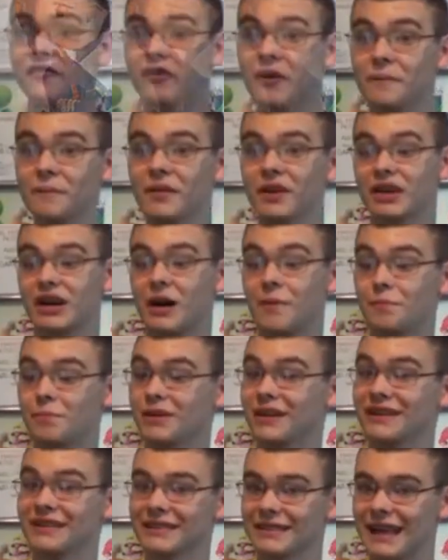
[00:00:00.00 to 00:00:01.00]
from the
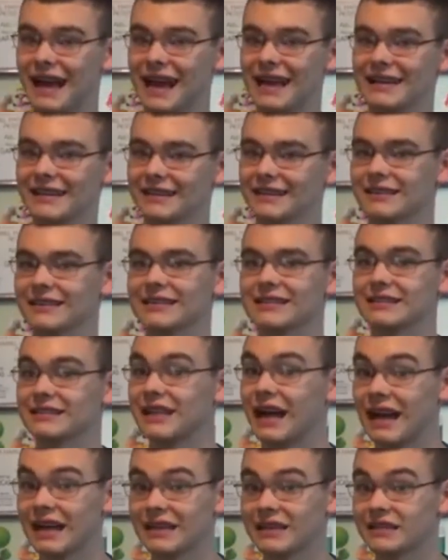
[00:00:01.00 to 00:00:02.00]
company Laika. It's
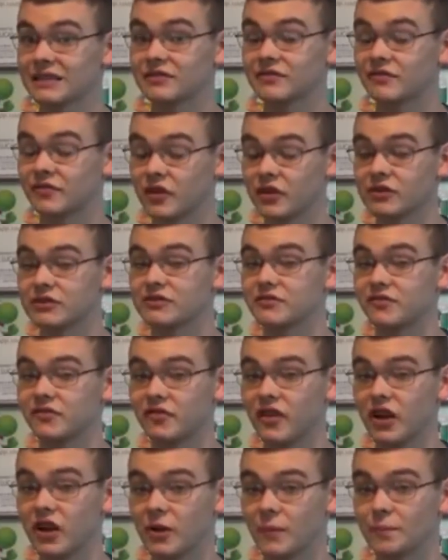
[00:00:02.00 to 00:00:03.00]
Laika's first
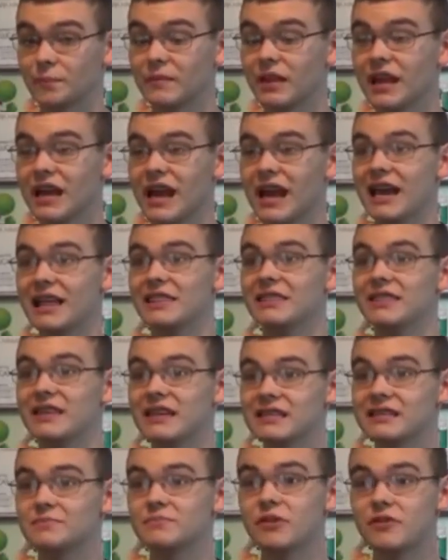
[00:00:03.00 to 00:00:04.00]
film. And
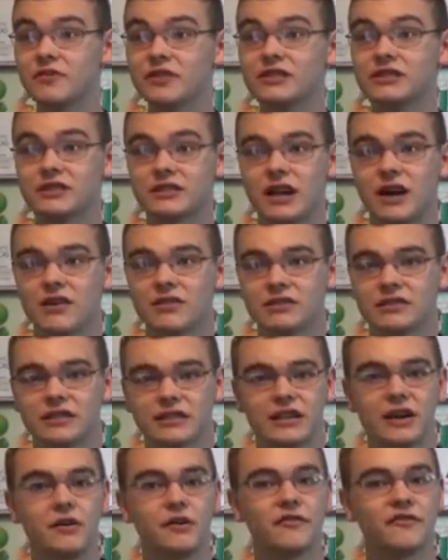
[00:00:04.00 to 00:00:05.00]
this movie stars
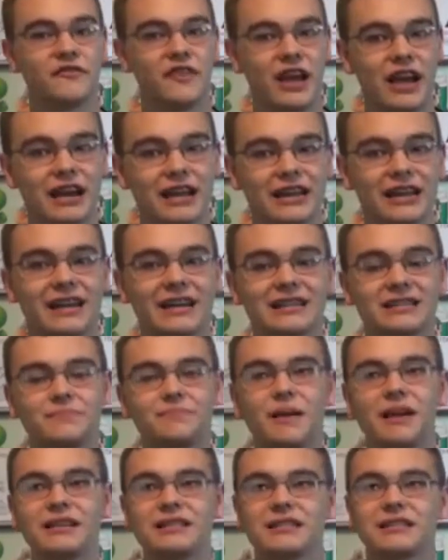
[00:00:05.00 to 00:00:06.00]
Dakota Fanning, and it's
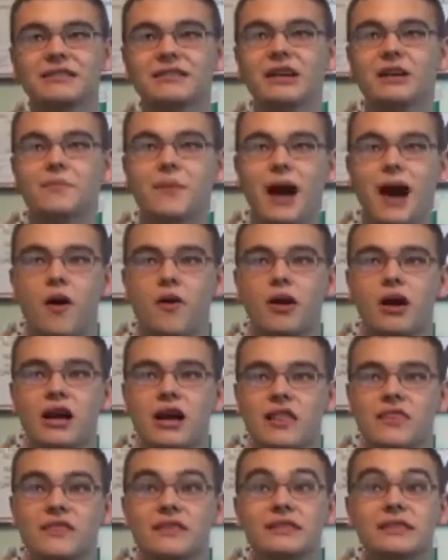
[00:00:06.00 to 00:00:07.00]
basically about
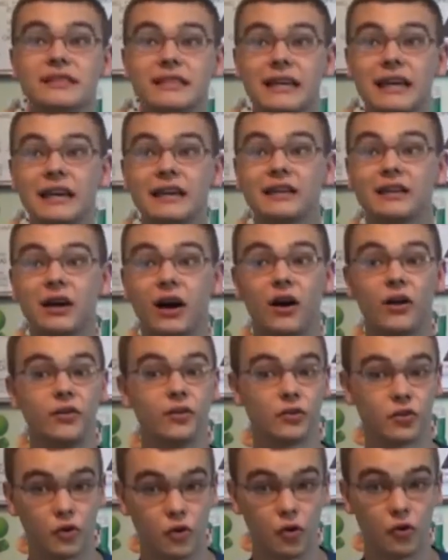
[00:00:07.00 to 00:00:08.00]
this kid
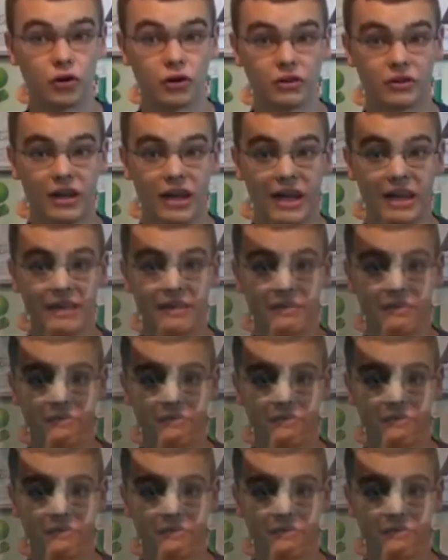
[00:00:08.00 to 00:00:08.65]
called Coraline